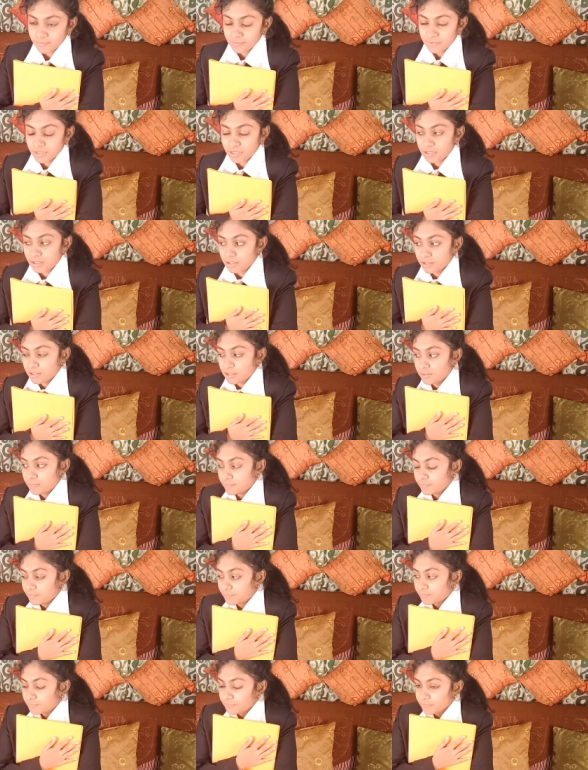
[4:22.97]
language.
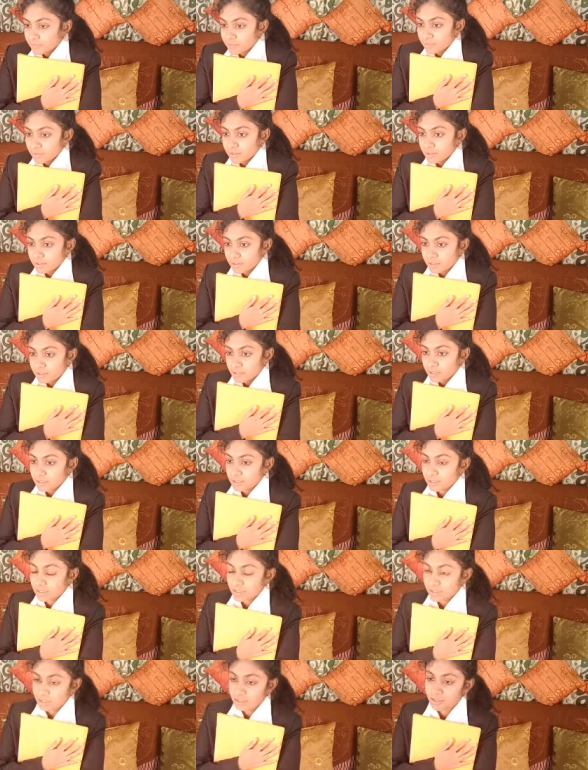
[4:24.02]

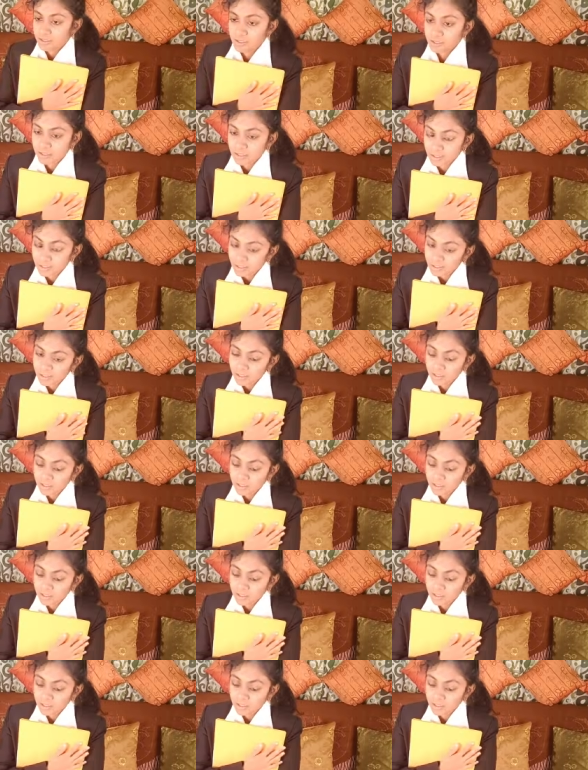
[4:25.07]
If you have learned martial